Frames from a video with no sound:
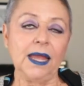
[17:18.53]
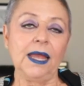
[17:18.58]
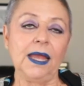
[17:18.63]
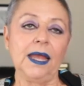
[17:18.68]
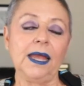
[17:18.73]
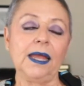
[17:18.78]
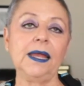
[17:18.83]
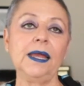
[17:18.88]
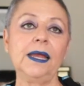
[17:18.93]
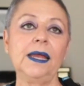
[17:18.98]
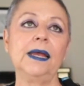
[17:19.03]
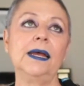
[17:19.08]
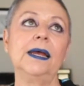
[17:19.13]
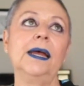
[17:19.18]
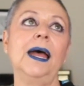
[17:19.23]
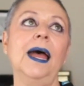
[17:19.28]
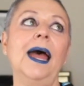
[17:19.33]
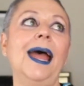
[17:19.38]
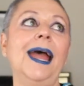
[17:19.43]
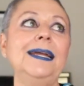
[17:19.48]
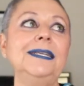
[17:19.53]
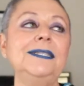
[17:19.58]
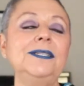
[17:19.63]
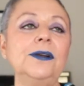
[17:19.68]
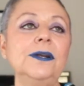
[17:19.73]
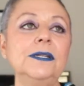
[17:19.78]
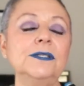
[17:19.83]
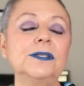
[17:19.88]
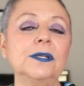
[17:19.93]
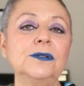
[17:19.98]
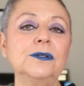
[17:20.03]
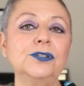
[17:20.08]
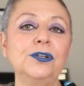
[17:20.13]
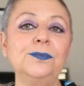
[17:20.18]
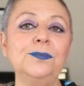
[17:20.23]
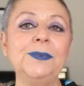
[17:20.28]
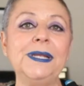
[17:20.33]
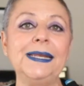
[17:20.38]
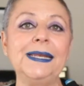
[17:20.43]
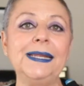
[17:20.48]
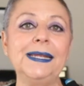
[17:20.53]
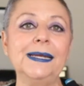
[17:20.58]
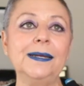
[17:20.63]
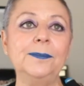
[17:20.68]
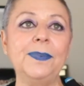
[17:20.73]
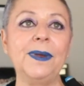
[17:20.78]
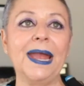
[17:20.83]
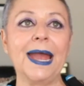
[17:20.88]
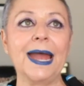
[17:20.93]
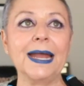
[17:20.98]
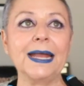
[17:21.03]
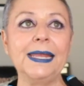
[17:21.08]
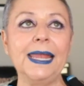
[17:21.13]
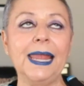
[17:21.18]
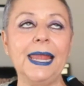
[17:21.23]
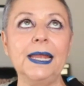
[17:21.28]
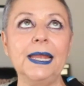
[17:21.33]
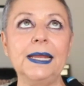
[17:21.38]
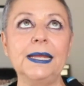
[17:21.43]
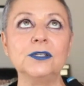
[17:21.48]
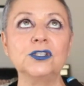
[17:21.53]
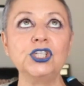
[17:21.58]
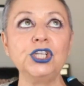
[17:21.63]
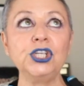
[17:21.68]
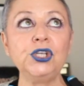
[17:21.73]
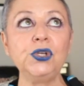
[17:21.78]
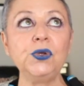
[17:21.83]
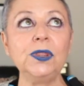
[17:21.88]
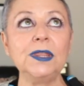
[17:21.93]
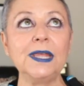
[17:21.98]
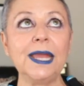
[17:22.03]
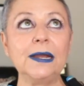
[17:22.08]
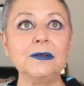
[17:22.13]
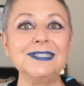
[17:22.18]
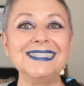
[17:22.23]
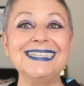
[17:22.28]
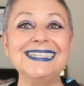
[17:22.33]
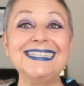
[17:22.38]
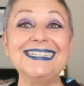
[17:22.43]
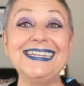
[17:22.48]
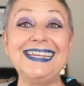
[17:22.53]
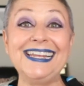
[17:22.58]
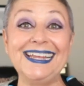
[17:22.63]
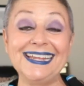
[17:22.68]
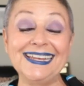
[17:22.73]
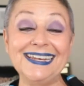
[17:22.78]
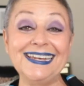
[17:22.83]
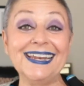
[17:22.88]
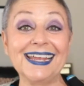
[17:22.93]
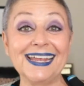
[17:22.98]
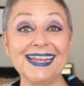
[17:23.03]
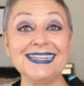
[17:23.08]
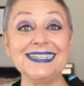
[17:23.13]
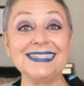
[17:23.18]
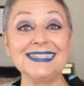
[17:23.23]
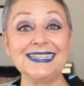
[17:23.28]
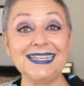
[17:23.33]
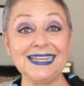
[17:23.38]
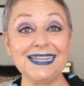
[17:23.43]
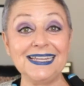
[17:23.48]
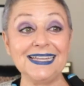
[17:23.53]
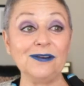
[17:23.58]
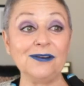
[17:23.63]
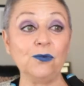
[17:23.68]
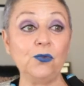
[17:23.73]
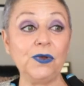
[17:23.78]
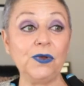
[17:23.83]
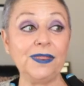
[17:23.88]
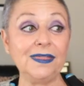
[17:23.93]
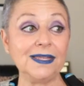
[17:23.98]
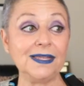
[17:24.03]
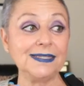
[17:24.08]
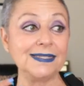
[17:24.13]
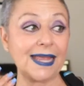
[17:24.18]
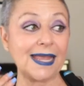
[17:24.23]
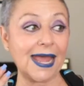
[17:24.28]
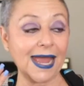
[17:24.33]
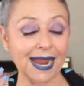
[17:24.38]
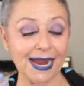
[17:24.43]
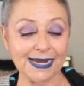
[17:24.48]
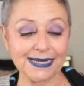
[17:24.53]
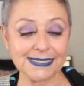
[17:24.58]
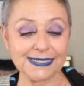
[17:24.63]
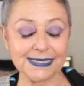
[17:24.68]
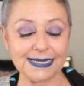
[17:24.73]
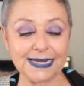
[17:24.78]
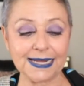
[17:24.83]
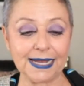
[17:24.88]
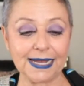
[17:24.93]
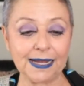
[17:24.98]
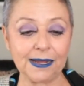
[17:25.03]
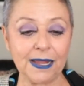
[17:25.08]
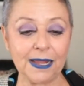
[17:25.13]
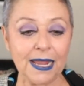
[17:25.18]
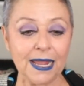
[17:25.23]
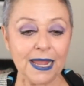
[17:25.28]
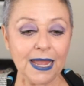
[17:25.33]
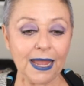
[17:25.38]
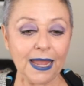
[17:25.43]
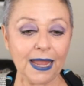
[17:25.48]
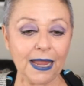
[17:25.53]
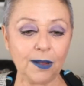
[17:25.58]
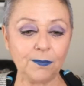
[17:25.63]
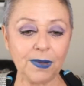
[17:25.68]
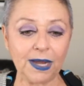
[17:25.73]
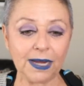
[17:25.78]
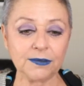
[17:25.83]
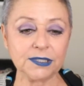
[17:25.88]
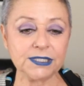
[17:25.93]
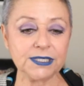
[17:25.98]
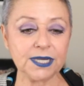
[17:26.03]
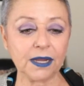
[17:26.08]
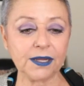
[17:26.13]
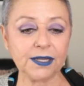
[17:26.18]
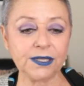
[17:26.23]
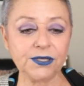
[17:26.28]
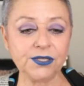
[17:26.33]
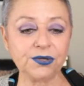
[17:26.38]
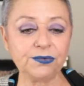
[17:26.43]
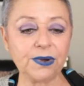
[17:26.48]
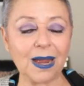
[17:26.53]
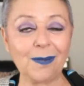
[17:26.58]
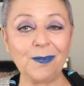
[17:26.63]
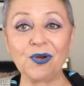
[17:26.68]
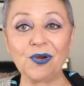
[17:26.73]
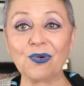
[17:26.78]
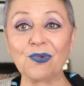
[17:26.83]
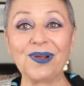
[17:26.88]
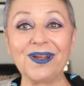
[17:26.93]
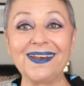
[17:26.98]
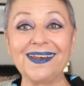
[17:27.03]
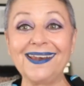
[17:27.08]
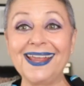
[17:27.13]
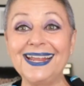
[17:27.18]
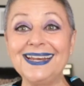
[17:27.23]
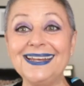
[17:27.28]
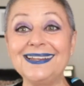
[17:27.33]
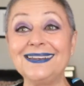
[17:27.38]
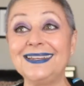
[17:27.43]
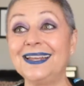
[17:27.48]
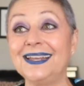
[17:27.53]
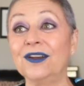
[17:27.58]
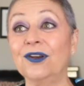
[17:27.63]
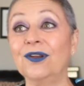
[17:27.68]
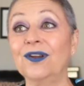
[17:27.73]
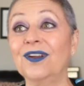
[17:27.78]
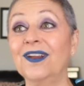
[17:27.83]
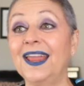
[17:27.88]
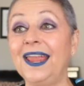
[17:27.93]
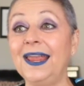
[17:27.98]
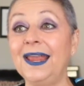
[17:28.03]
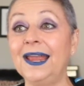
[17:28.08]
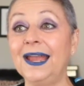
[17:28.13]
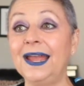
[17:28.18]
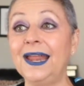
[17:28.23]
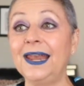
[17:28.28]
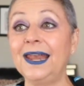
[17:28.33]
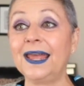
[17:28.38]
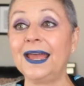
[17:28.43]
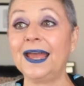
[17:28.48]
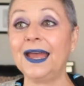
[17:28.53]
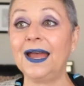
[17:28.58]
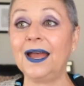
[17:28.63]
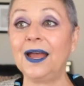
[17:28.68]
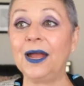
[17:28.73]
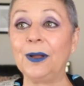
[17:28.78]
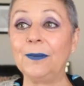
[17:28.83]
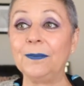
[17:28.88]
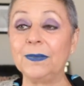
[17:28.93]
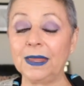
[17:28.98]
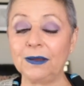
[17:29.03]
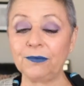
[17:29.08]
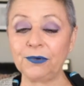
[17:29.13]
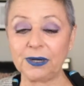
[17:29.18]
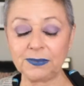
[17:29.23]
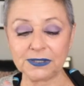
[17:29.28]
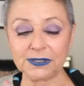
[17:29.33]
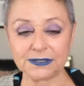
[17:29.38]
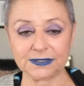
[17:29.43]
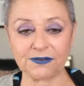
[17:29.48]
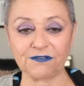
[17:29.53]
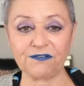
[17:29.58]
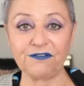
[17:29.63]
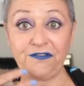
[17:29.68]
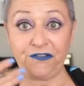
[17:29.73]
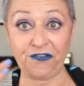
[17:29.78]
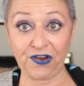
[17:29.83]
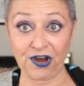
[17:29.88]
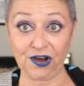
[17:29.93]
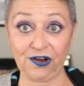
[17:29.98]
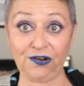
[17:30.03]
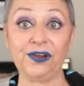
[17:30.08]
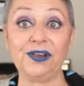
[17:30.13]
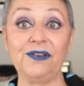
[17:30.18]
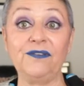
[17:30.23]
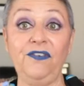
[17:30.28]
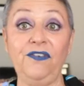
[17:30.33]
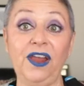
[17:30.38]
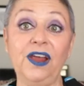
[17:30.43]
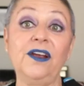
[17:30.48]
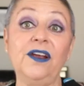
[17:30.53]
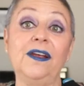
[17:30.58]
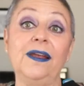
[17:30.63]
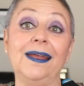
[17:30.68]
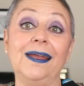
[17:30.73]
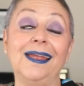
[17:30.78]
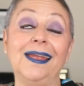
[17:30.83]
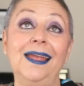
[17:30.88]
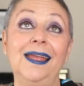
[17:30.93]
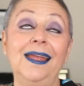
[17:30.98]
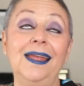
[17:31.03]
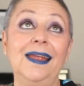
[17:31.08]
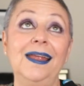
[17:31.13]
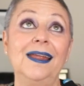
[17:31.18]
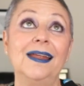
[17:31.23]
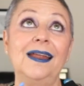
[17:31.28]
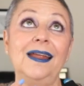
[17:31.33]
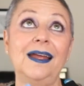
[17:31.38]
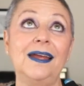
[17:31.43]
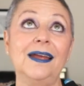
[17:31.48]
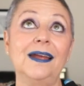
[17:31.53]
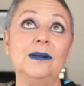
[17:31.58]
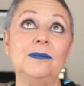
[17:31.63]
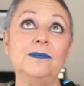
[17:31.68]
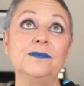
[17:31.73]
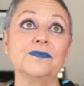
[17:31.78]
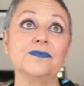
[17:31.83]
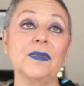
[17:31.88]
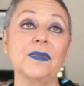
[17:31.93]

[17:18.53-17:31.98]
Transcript: I started social media back in 2019 with this idea. Um, I was talking to Robert one night at dinner, and um, Robert's very, very um,